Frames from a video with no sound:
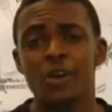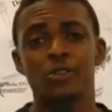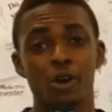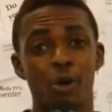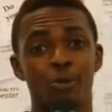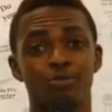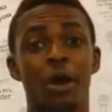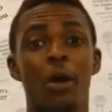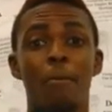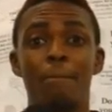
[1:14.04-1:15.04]
So,
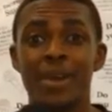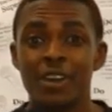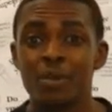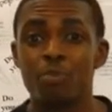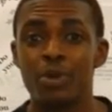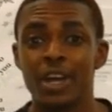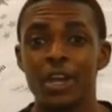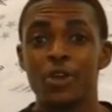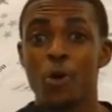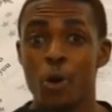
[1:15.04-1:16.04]
better
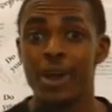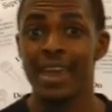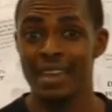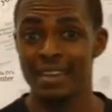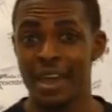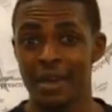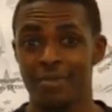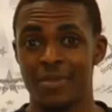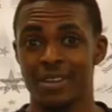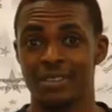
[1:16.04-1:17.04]
bring your A
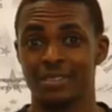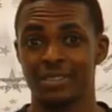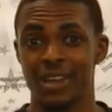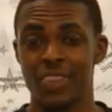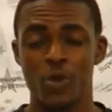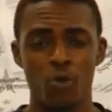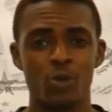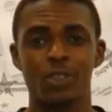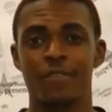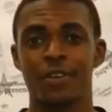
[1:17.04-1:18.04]
game. The
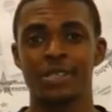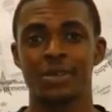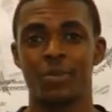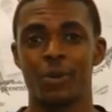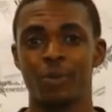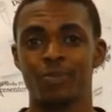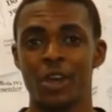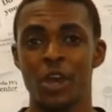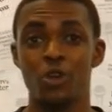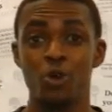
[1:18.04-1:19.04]
rules are very simple.
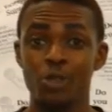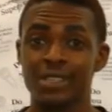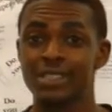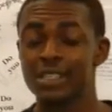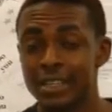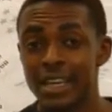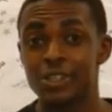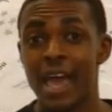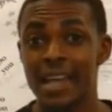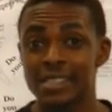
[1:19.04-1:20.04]
You just need to get
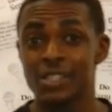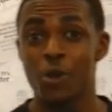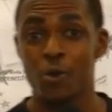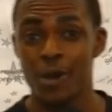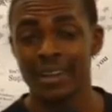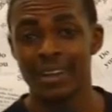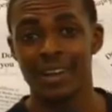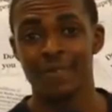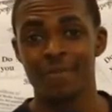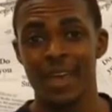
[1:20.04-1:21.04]
your answers
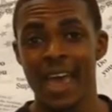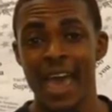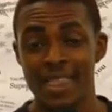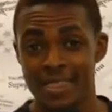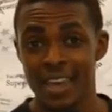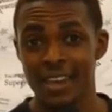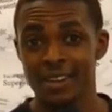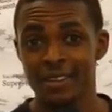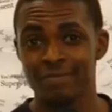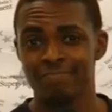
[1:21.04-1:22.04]
correctly, and
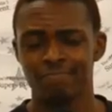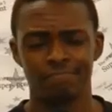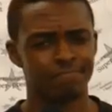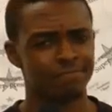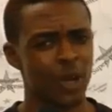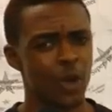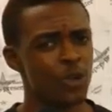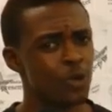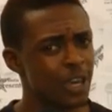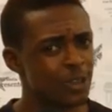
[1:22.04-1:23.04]
then
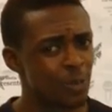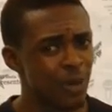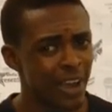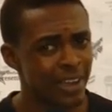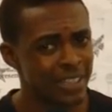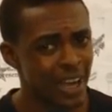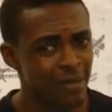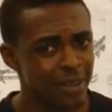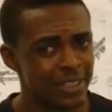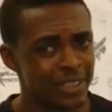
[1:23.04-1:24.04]
you get your pika
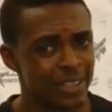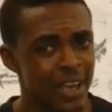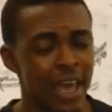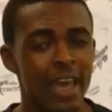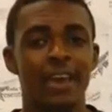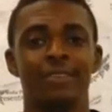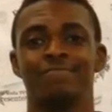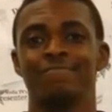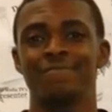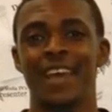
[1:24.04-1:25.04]
tablet,
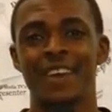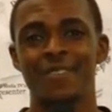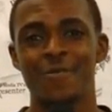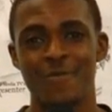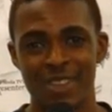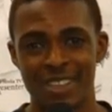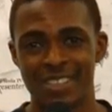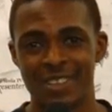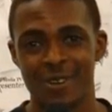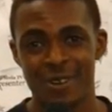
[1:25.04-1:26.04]
and we'll meet
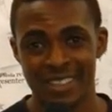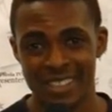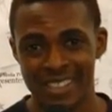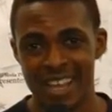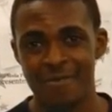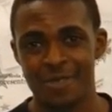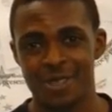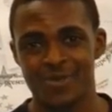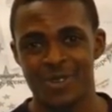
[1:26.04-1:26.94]
you just after this